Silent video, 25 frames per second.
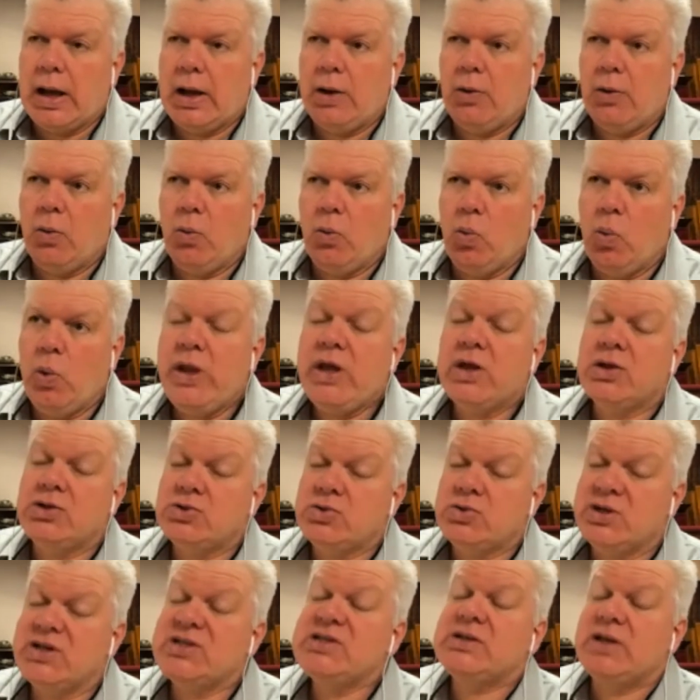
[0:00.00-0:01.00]
we
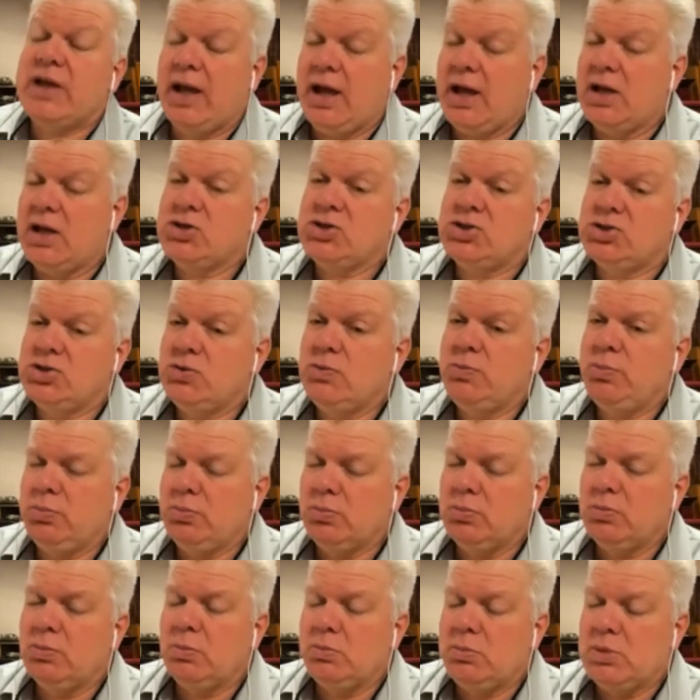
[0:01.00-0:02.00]
addressed, as you
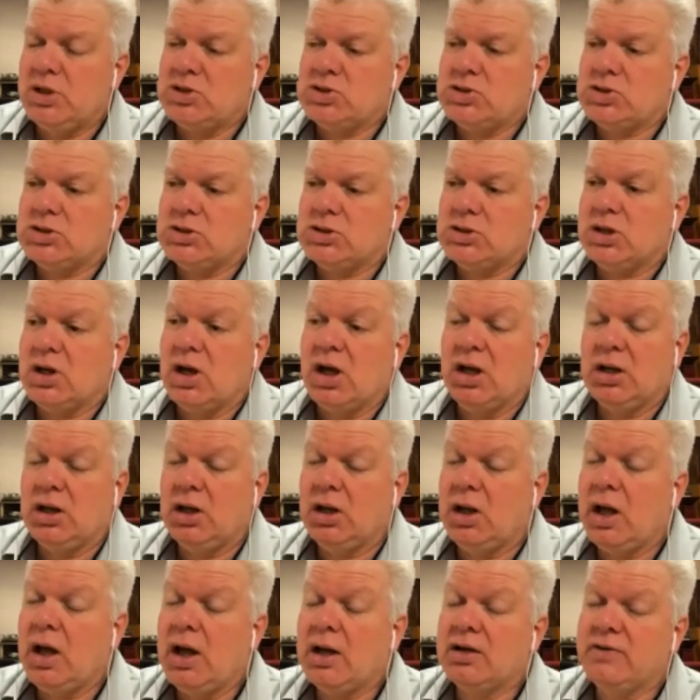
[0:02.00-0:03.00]
mentioned, a
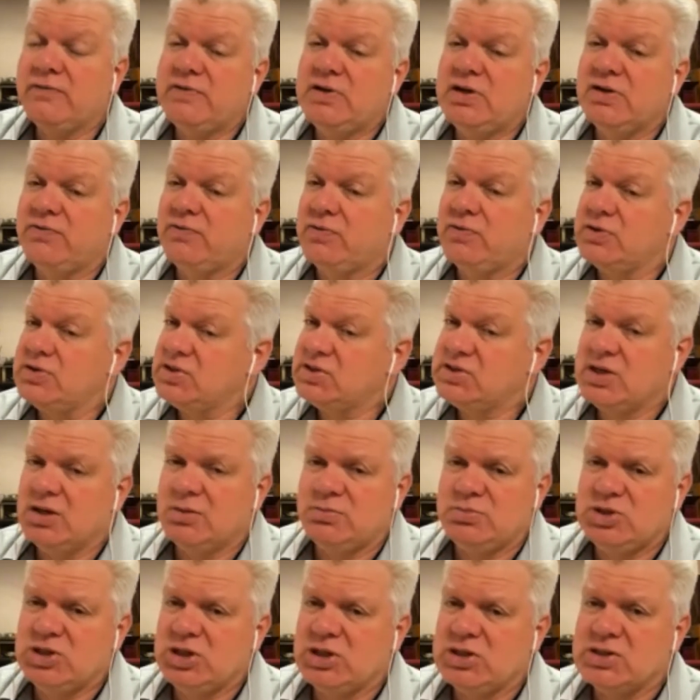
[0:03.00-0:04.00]
lot of different
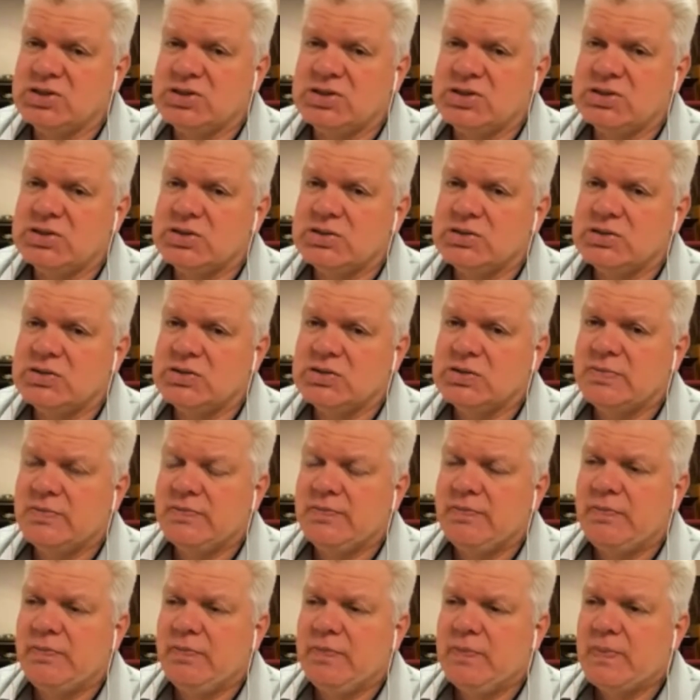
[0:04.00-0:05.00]
subjects.
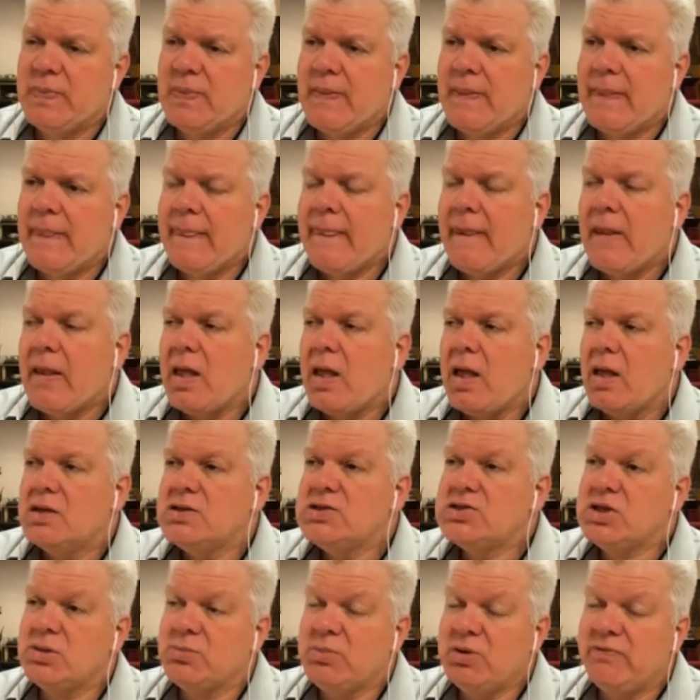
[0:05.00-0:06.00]

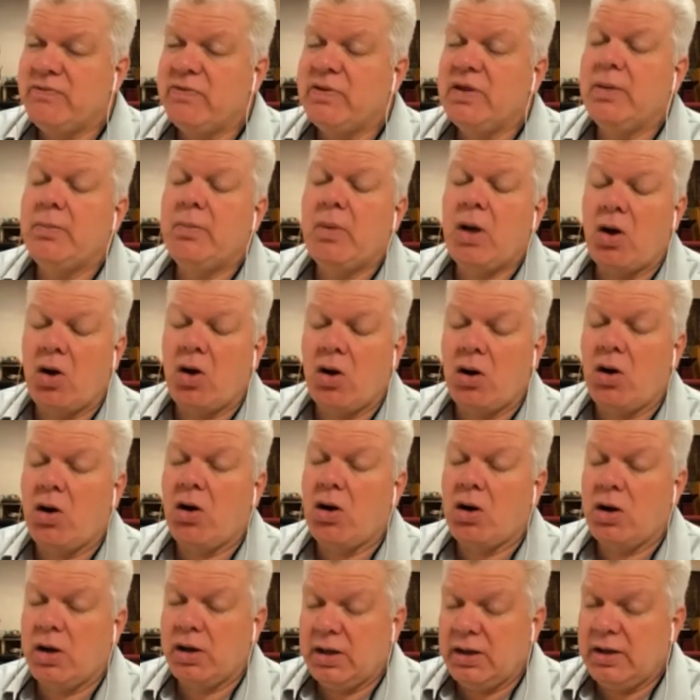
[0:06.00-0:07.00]
Some of them
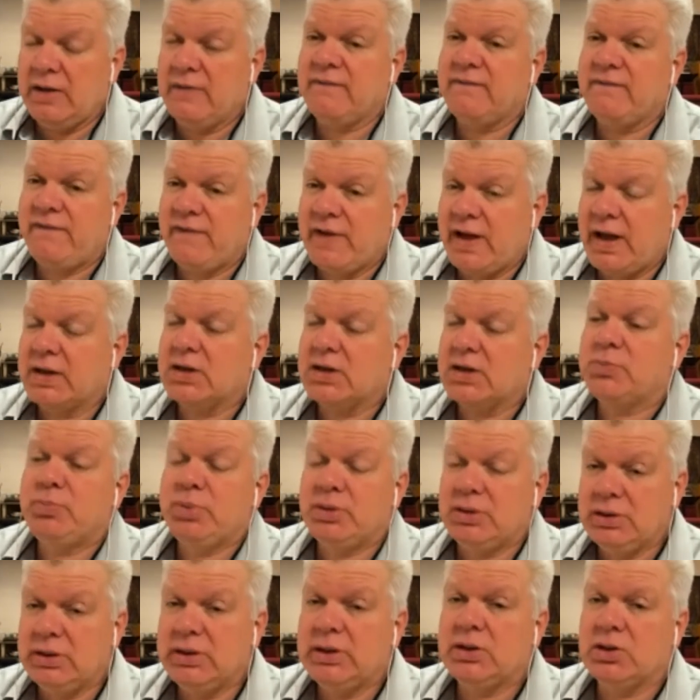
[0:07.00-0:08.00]
are, in fact,
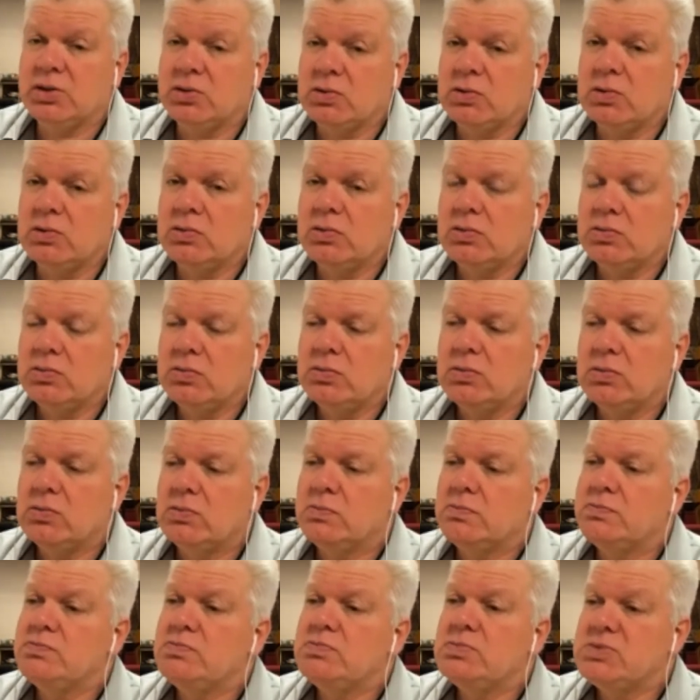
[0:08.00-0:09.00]
political,
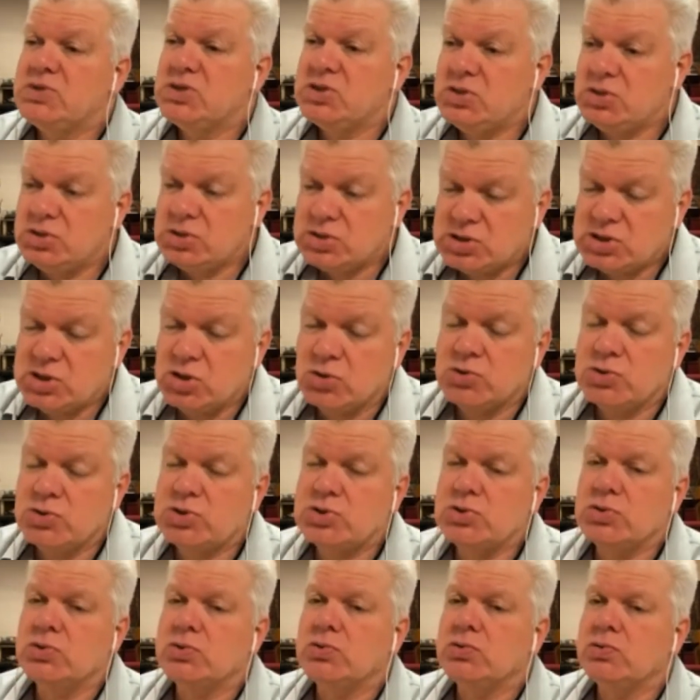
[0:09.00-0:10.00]

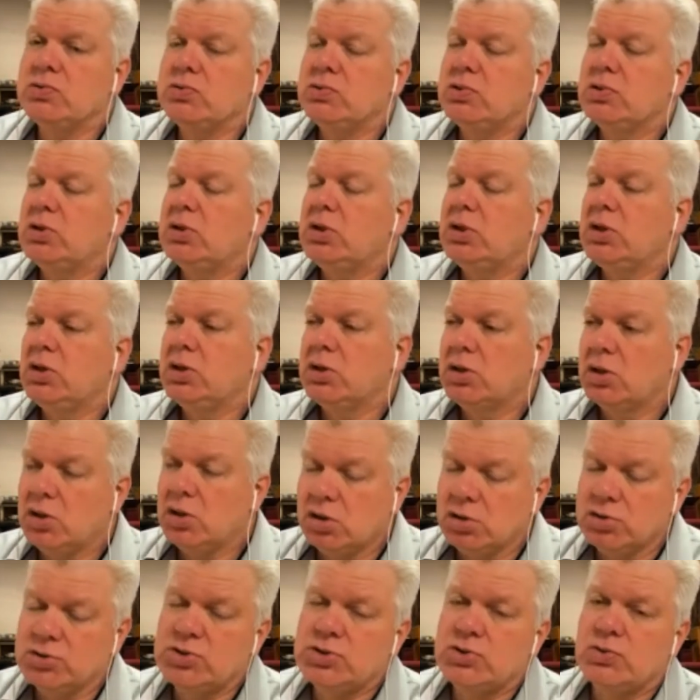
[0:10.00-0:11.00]
social,
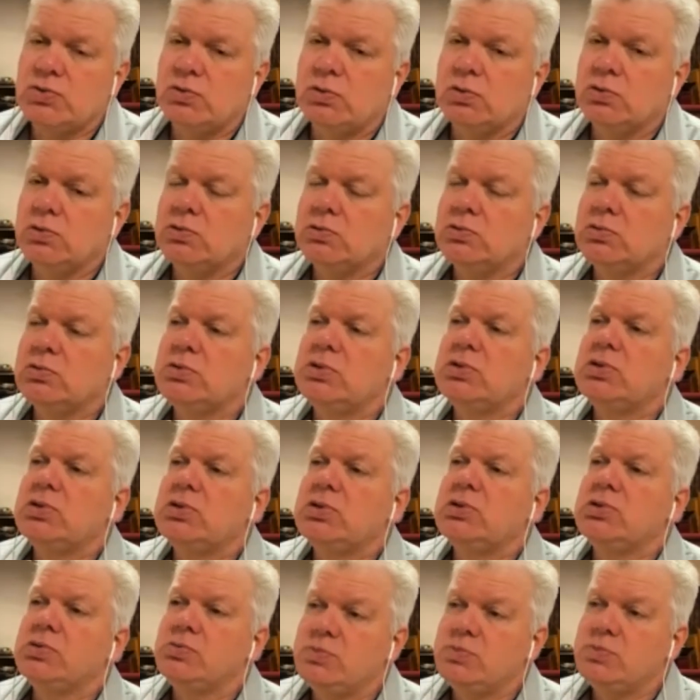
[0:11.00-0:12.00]
cultural.
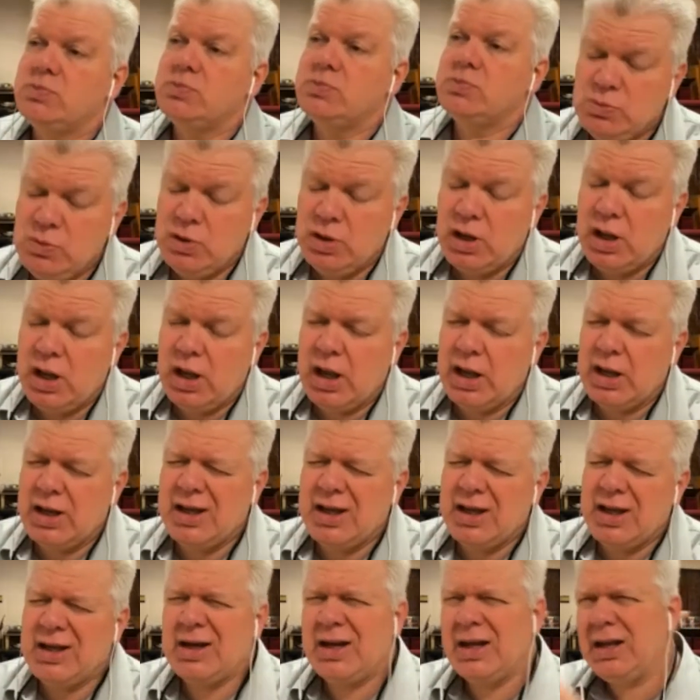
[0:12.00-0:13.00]

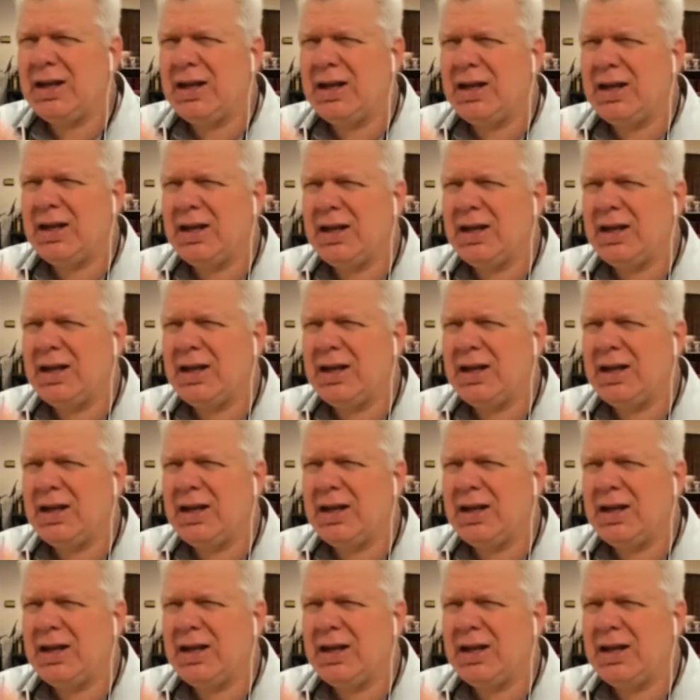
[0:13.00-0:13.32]
It, it,